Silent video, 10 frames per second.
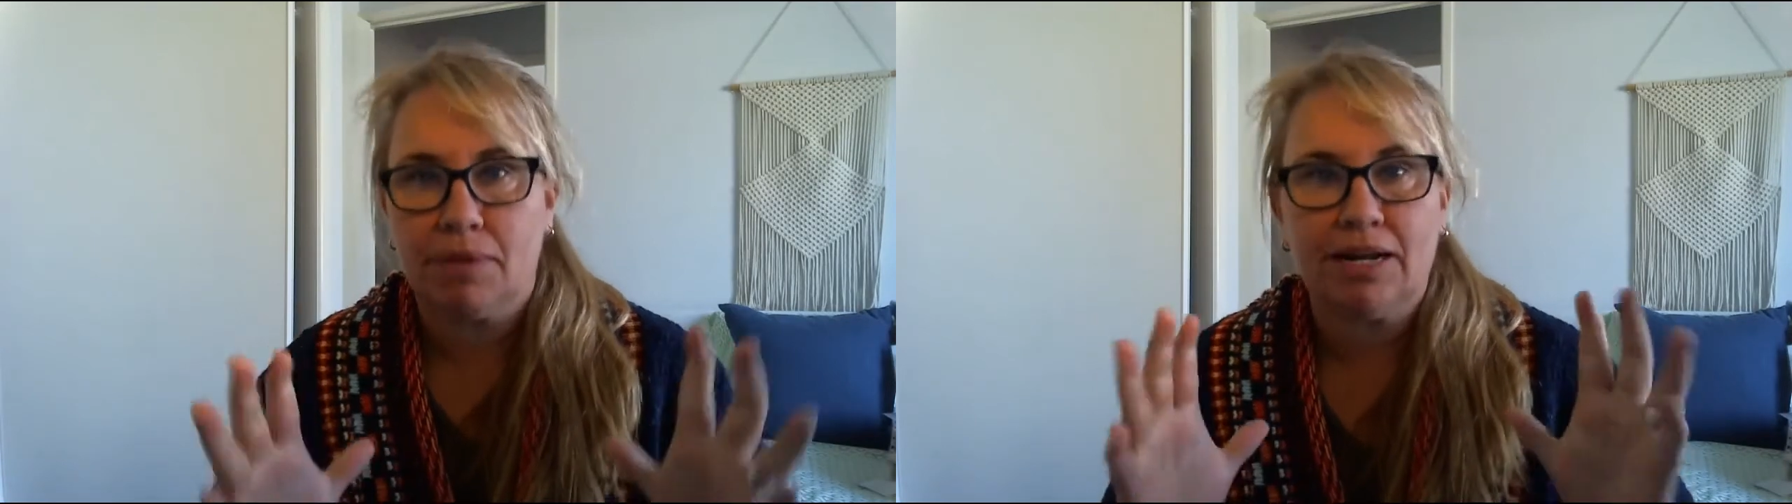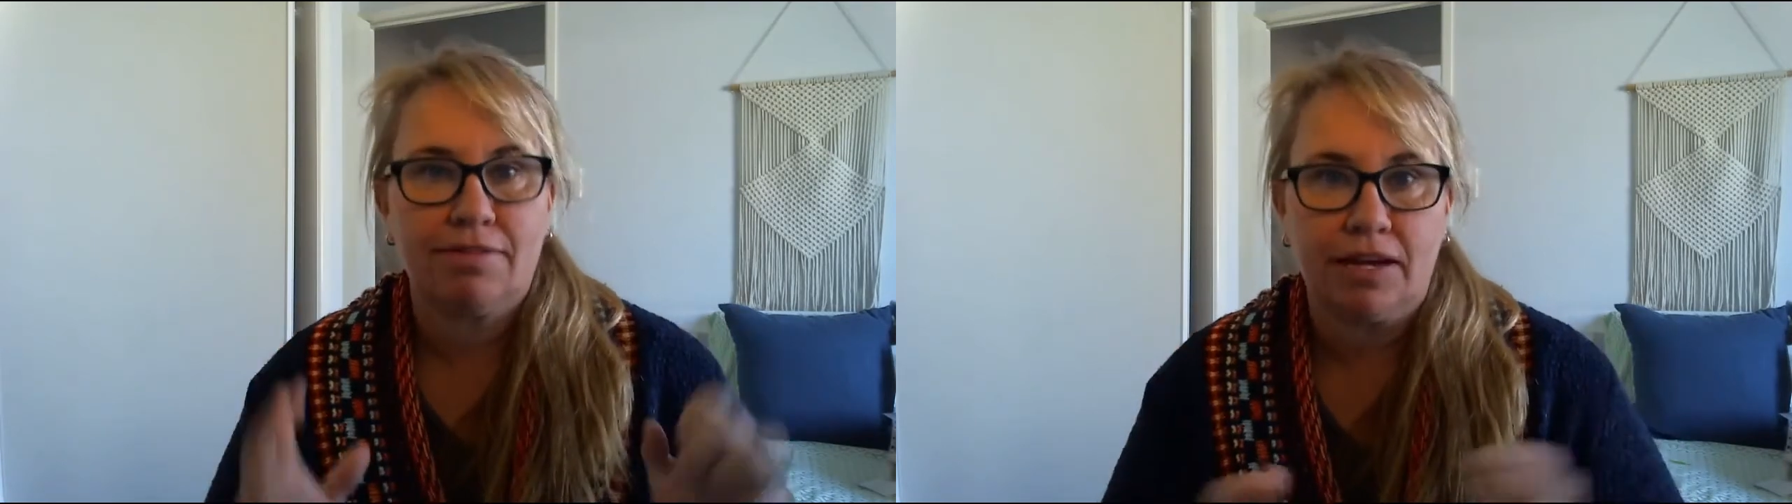
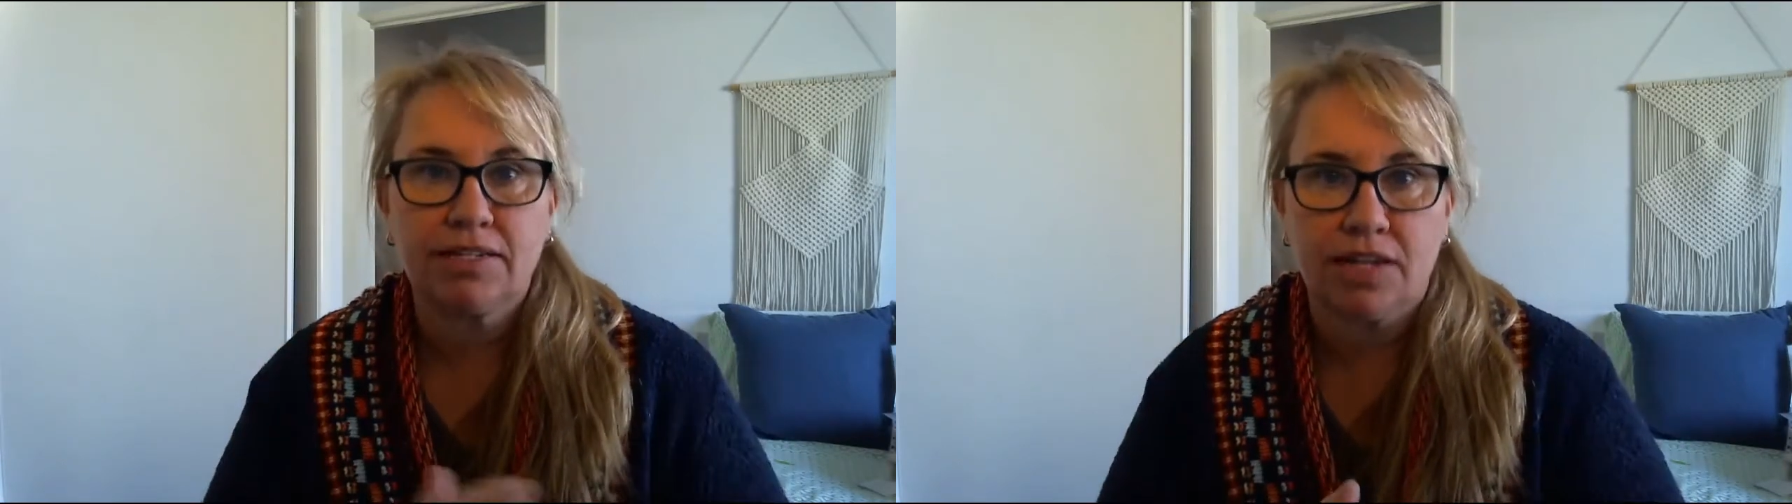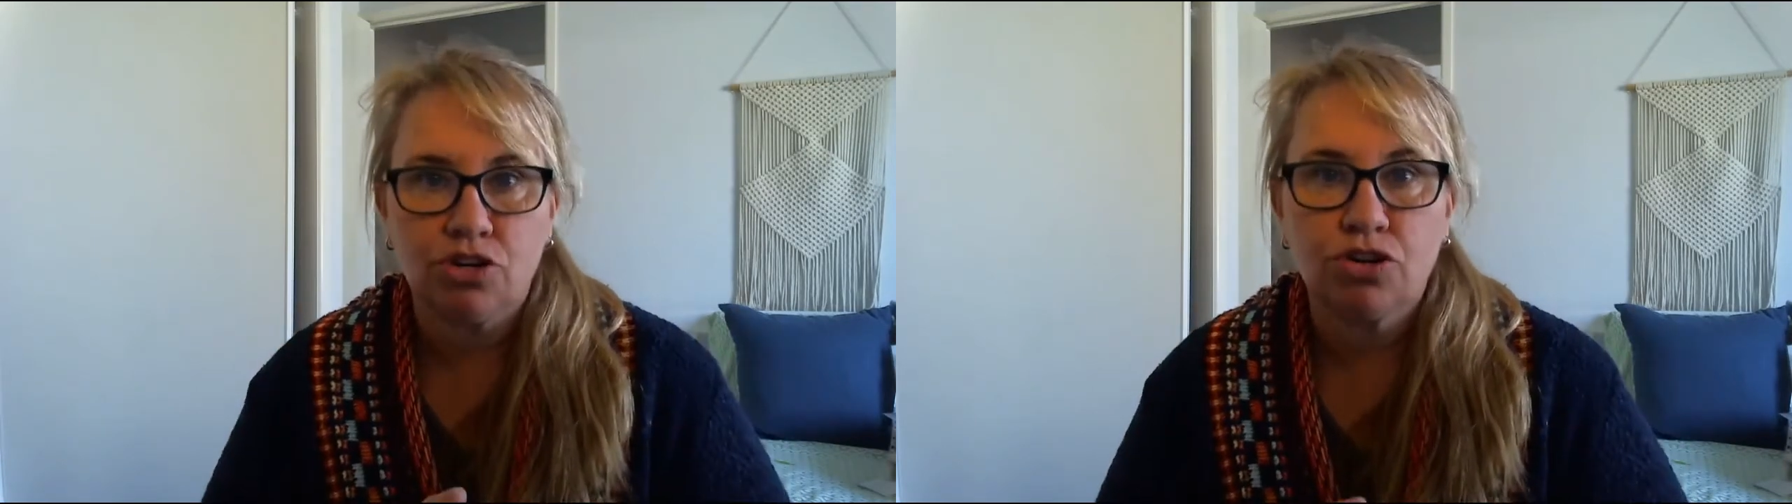
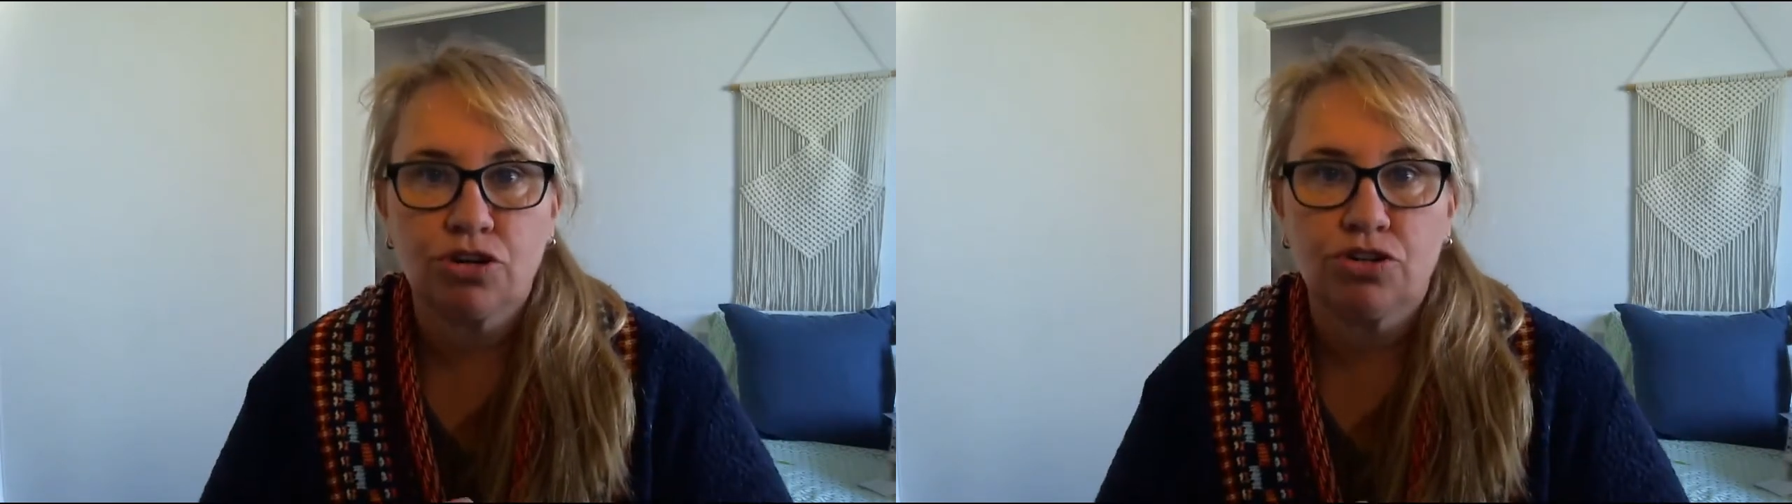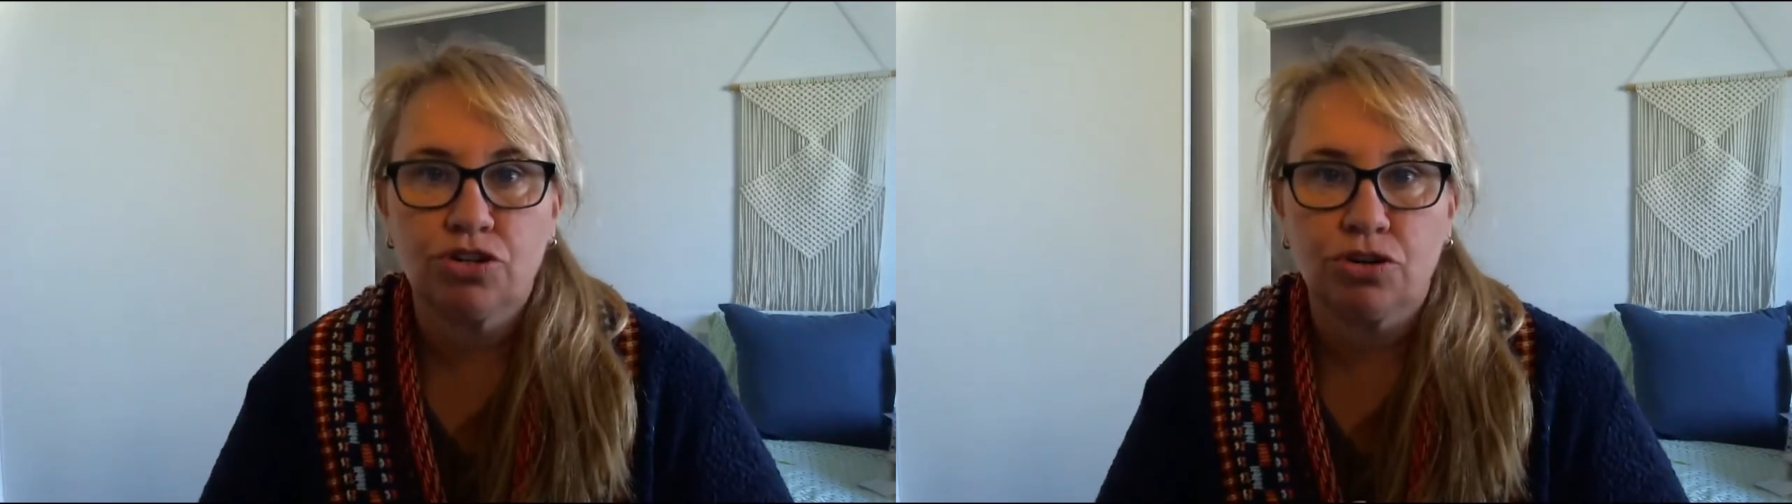things that you
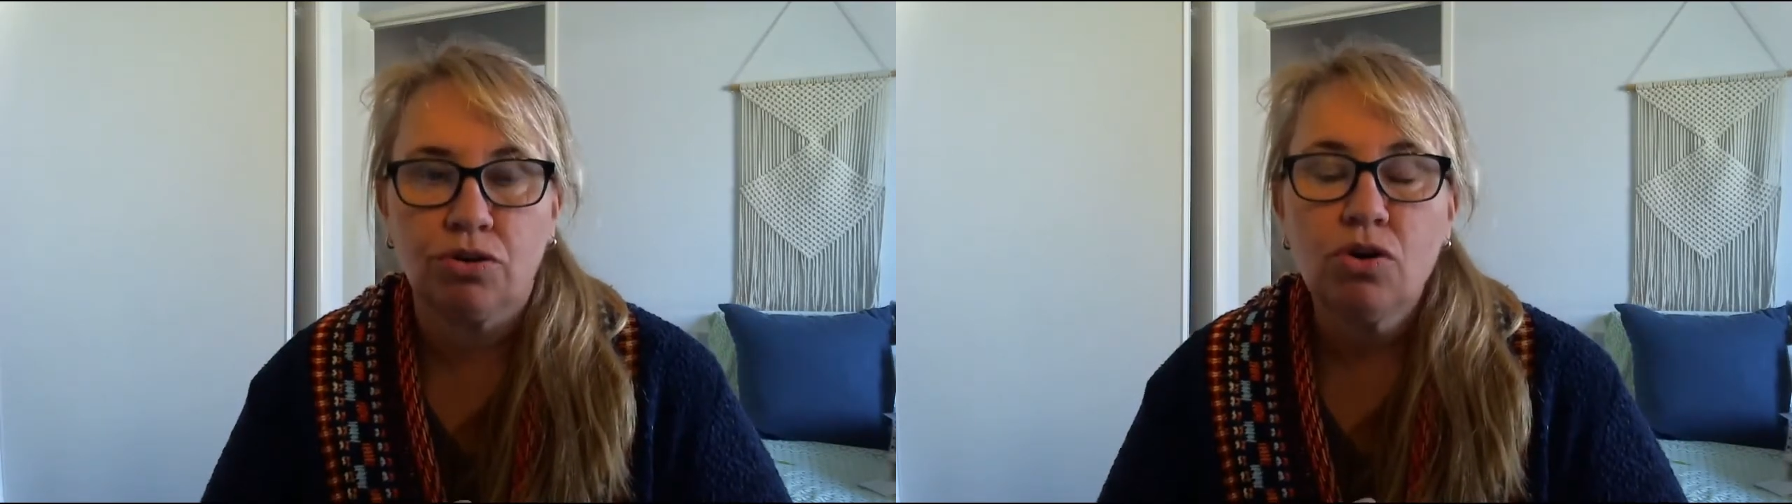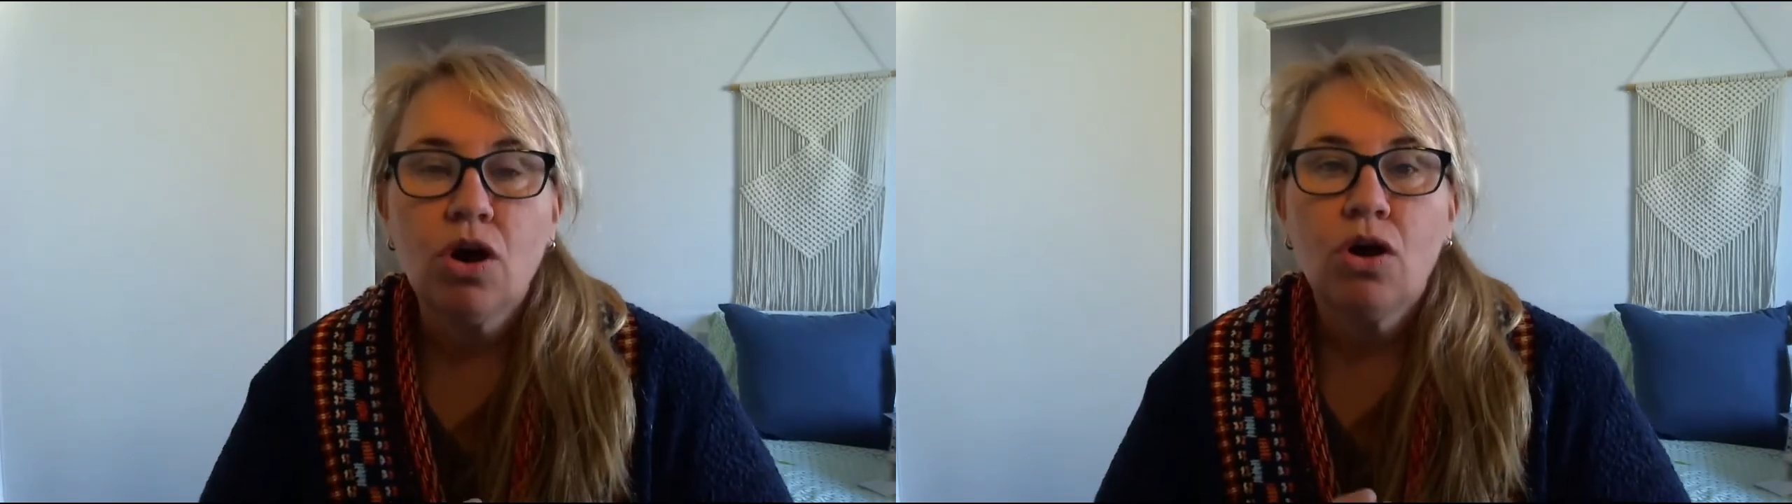can do